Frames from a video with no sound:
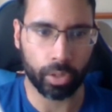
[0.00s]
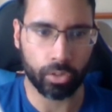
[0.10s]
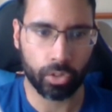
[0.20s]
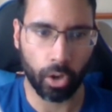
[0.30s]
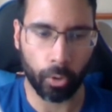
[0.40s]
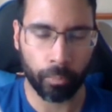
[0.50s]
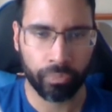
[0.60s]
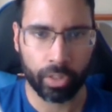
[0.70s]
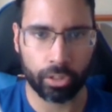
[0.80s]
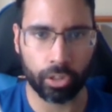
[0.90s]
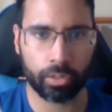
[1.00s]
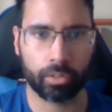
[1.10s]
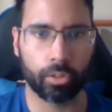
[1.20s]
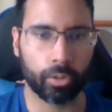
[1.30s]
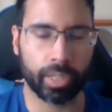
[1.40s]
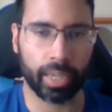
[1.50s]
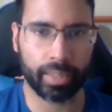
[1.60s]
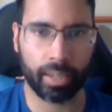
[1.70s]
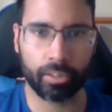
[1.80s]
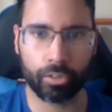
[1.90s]
So just, take
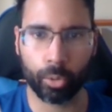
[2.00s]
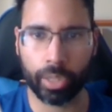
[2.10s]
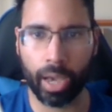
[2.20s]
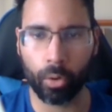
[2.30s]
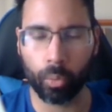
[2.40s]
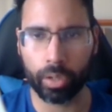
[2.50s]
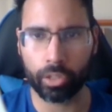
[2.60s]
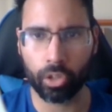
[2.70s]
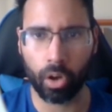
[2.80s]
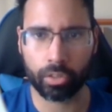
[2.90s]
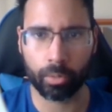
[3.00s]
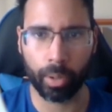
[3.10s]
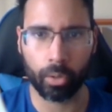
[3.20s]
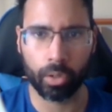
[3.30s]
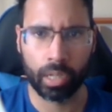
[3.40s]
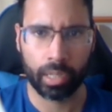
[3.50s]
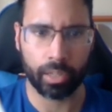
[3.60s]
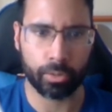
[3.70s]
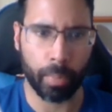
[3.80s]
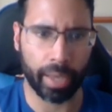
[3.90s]
that into account when he talks about
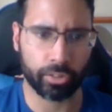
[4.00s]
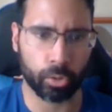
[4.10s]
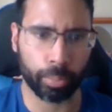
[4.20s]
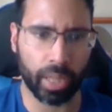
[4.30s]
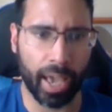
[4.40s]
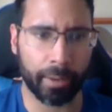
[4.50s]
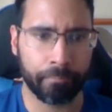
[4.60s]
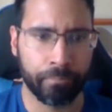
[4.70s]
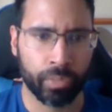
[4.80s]
his master plan.